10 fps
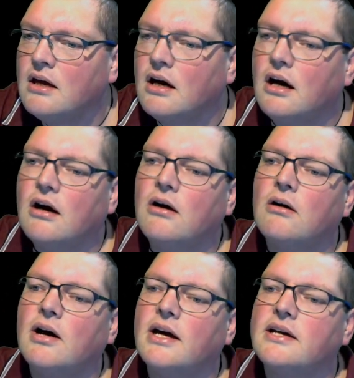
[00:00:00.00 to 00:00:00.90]

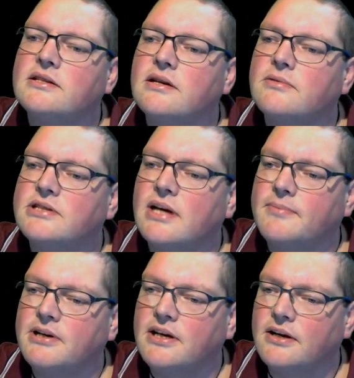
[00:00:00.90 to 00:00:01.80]
Oh, I can see what's
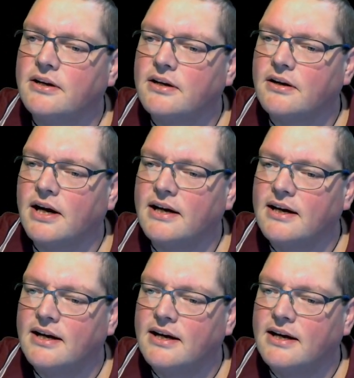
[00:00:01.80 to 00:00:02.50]
happened here. All right.